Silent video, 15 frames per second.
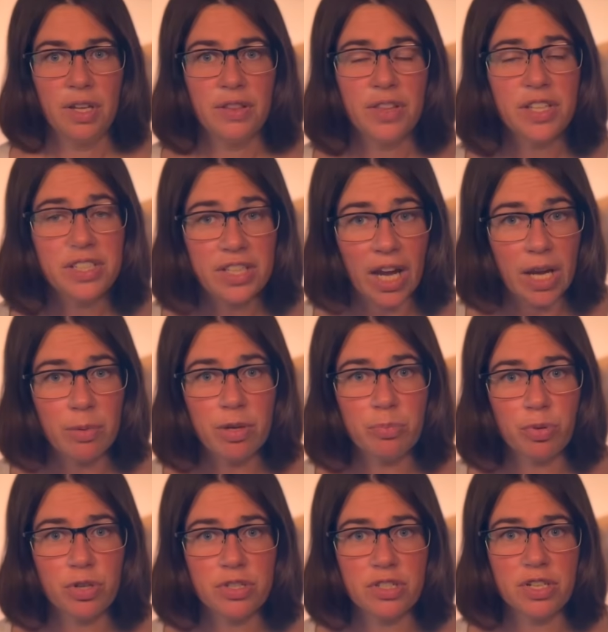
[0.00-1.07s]
The Diamond
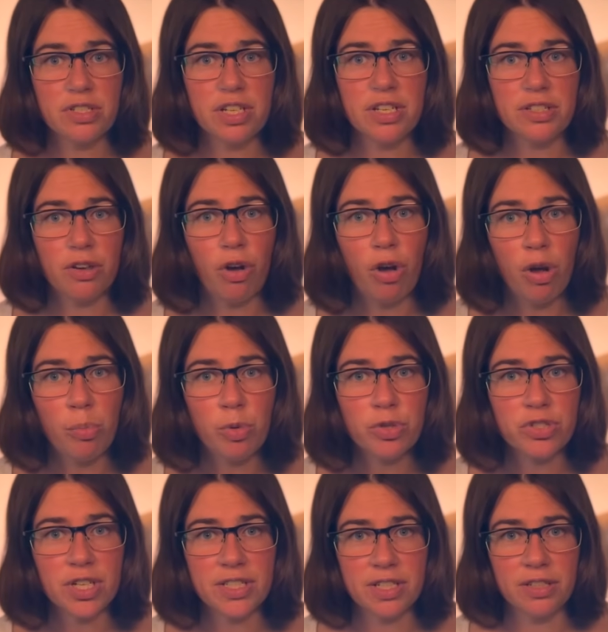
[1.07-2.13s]
Princess is
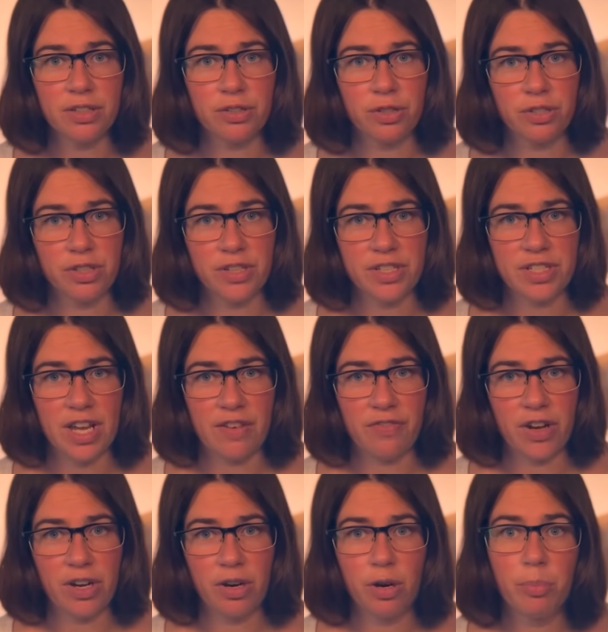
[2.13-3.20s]
almost identical to the
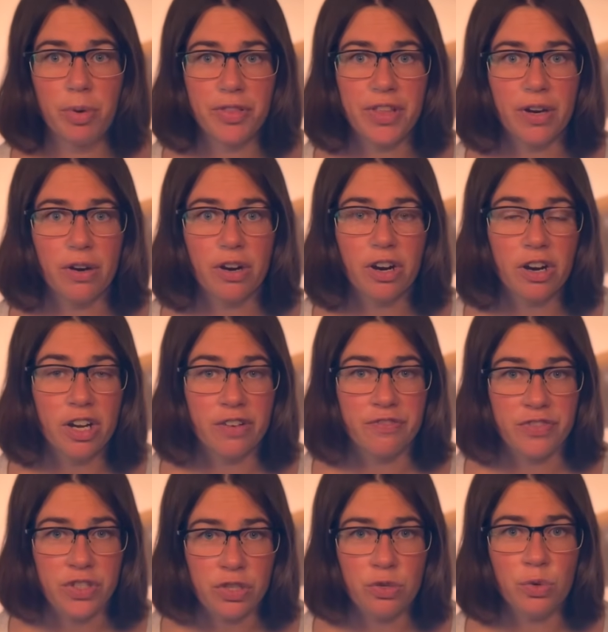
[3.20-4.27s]
Sapphire, but there are a
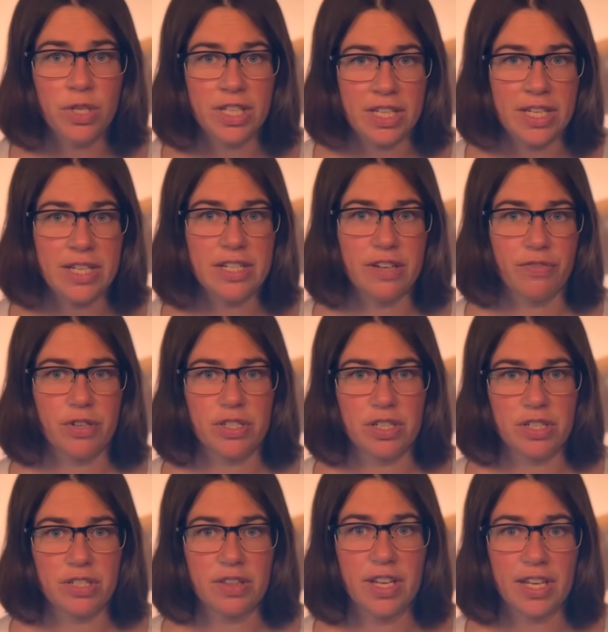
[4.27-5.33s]
few key
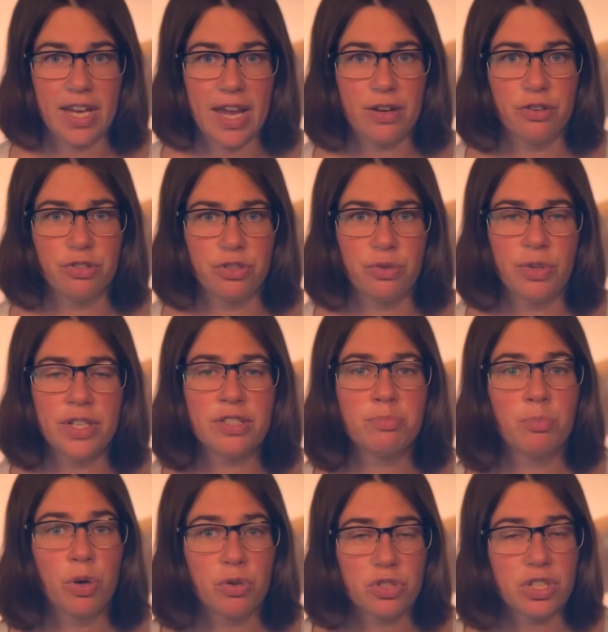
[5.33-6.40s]
differences that cater to its
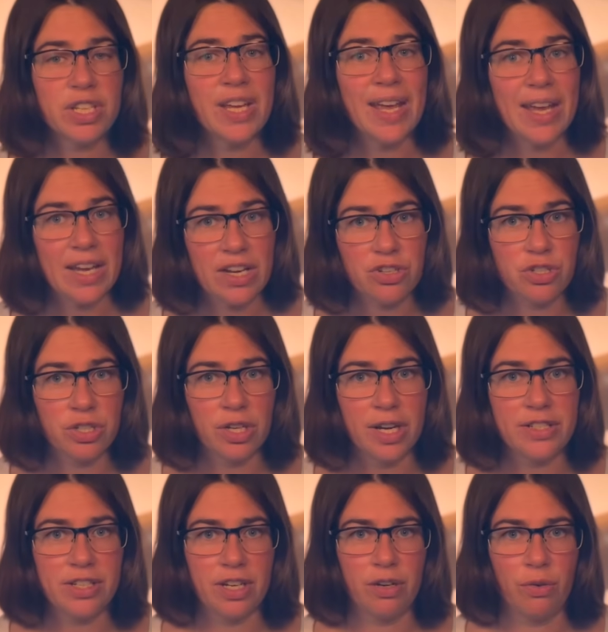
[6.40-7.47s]
mostly Asian
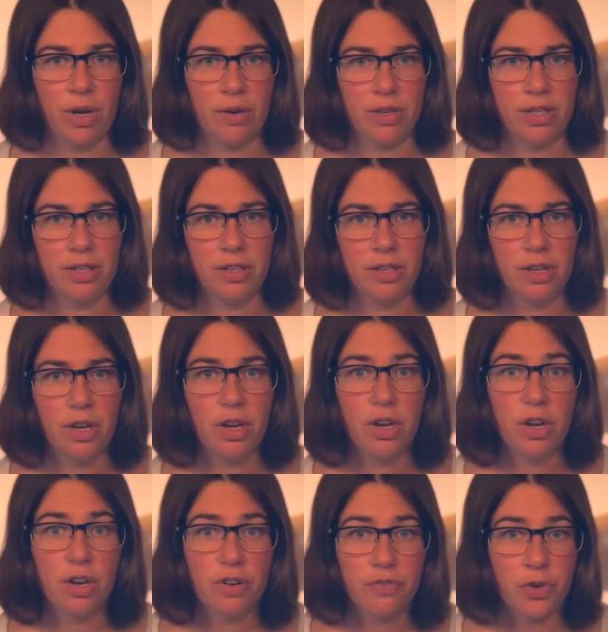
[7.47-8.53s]
itinerary.
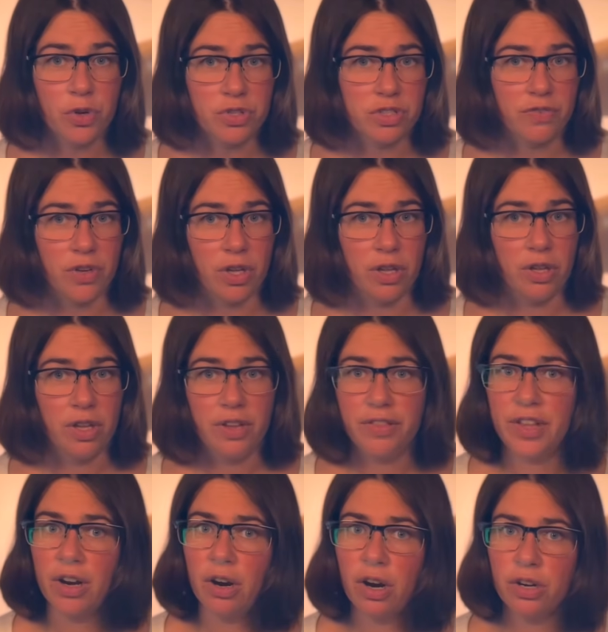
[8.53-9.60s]
First of all,
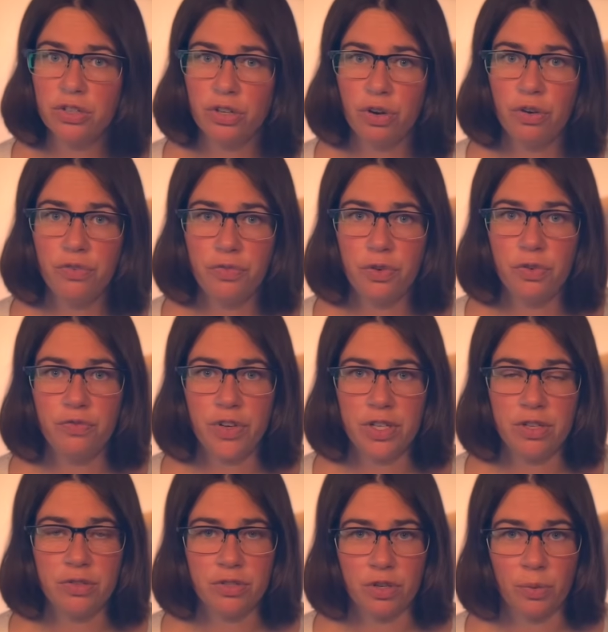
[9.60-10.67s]
there are no food
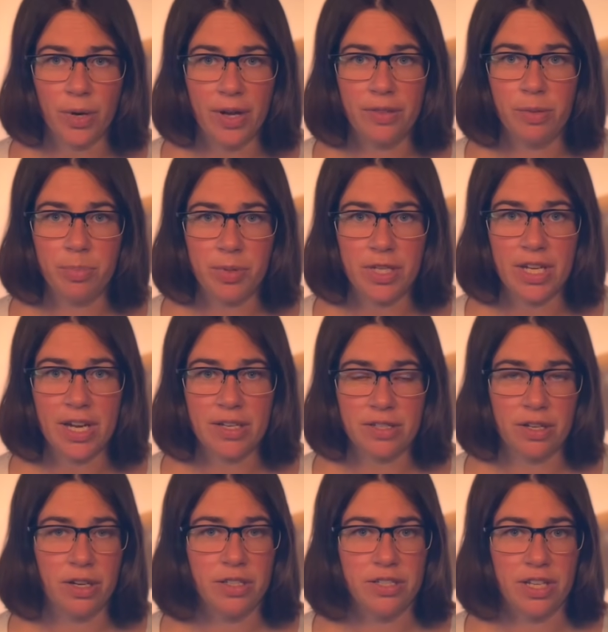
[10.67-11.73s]
venues around the piazza
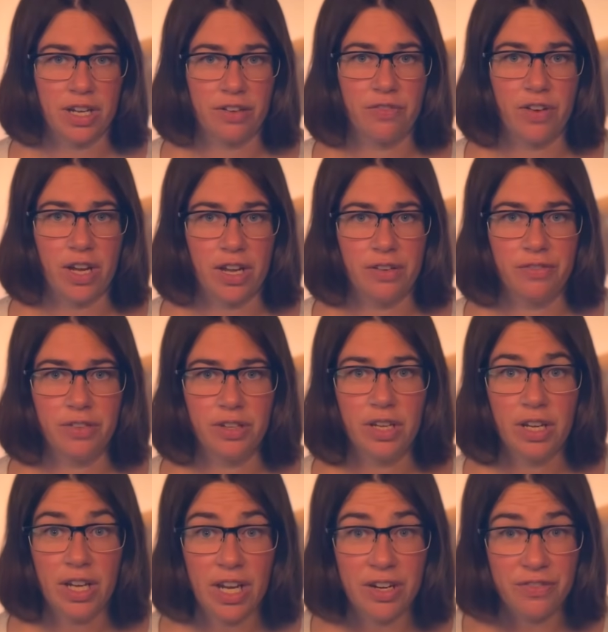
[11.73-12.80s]
on Deck 5.
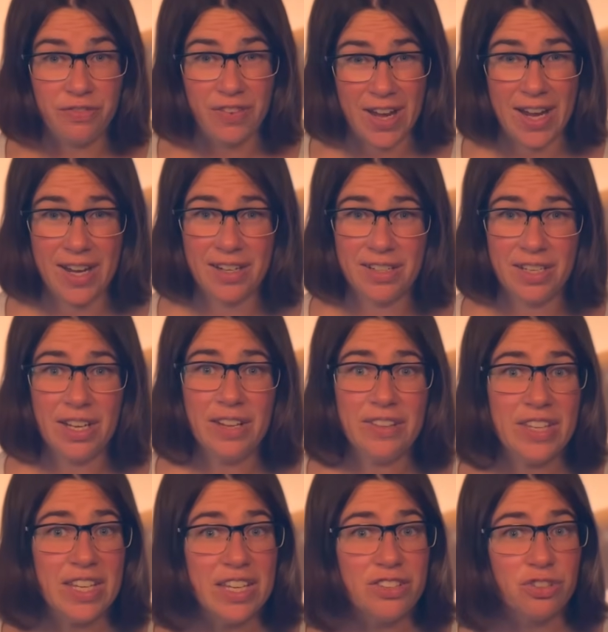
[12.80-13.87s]
In fact,
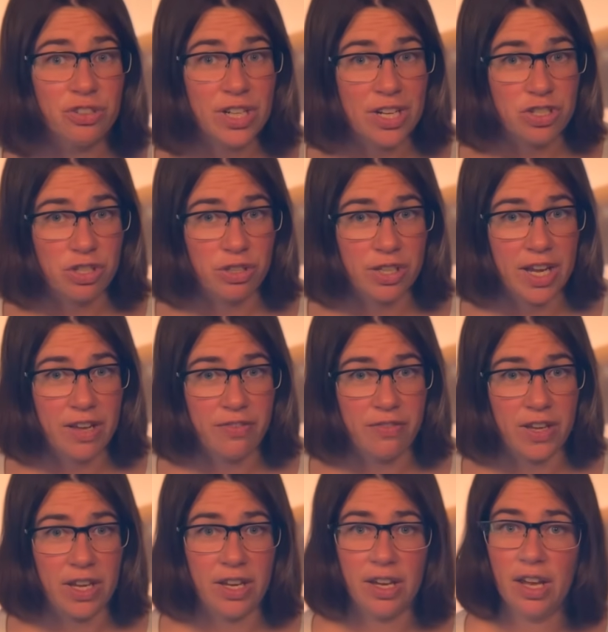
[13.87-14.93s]
the International
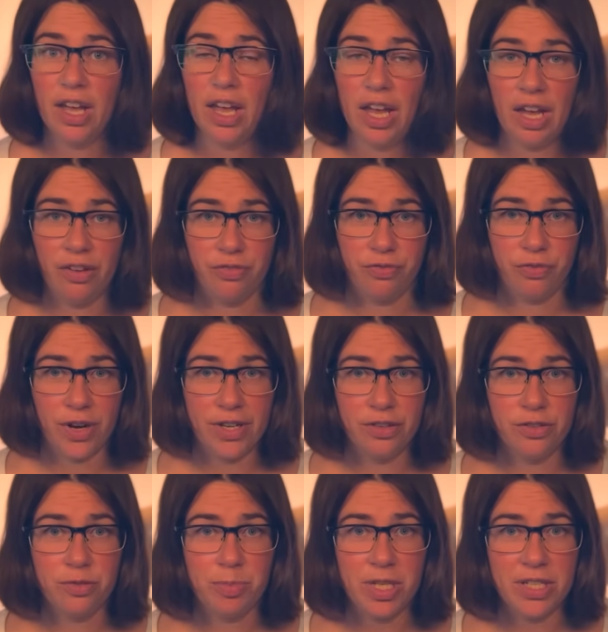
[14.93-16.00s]
Cafe,
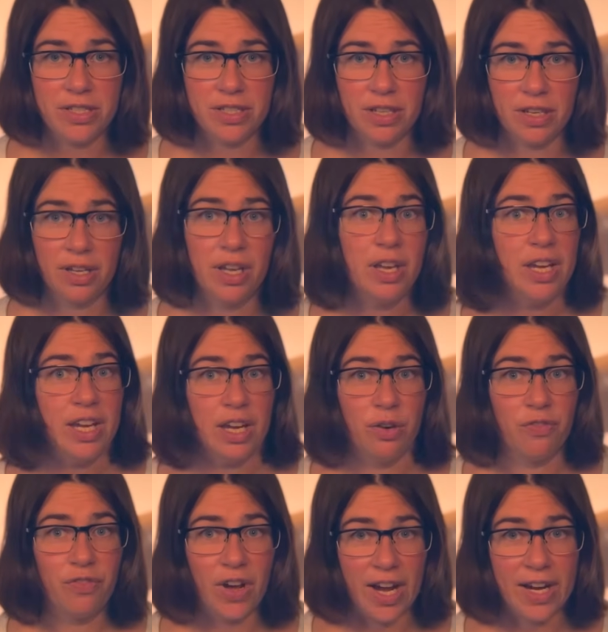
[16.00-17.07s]
Alfredo's Pizza,
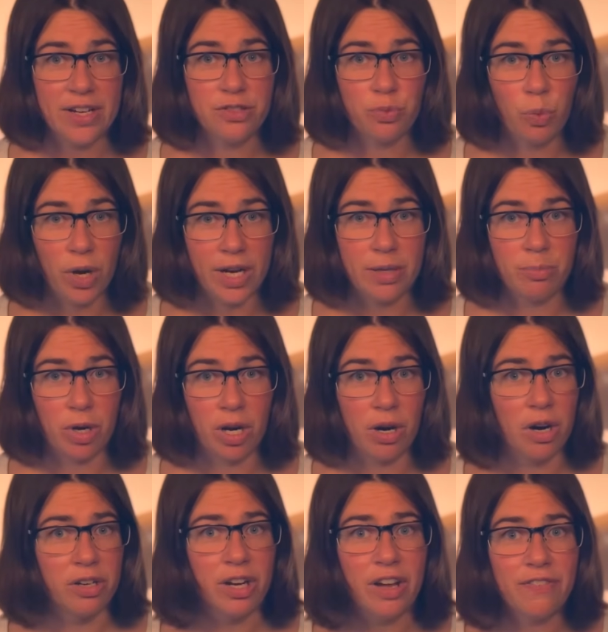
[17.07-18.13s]
and Vine's Wine Bar
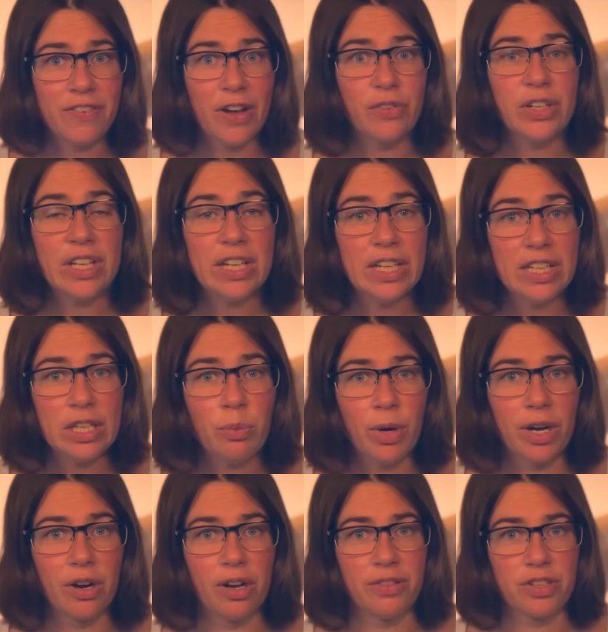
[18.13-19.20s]
are not found
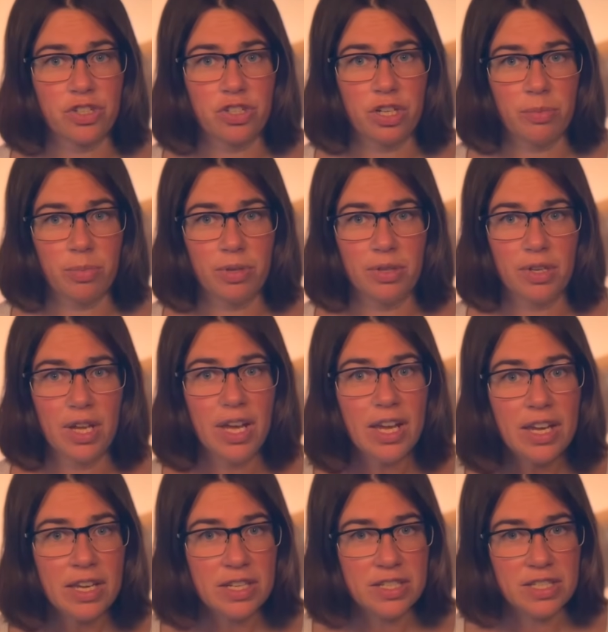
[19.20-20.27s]
anywhere on the ship.
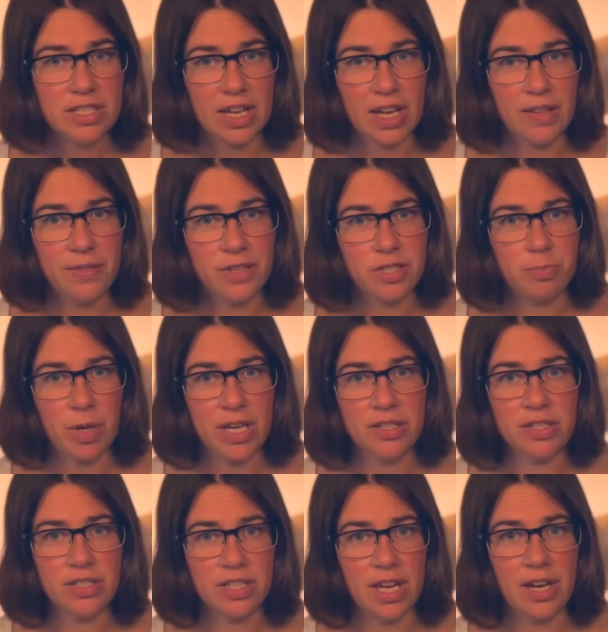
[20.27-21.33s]
Instead, the space
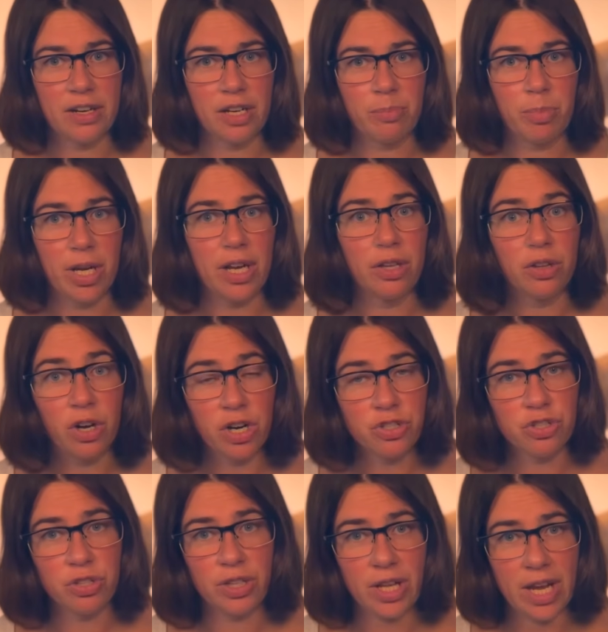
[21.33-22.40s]
is taken up by a
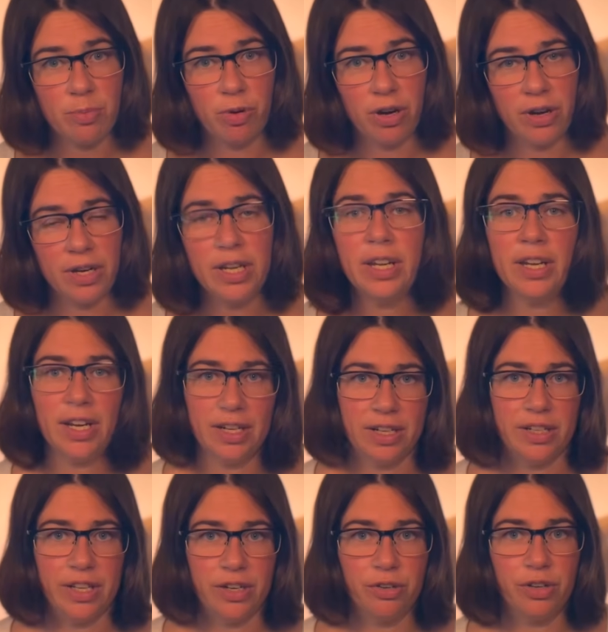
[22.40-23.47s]
larger library and
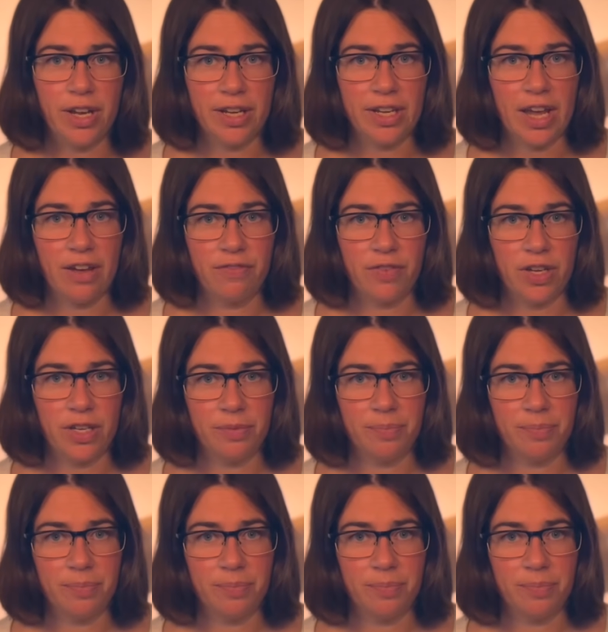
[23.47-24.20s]
an internet cafe.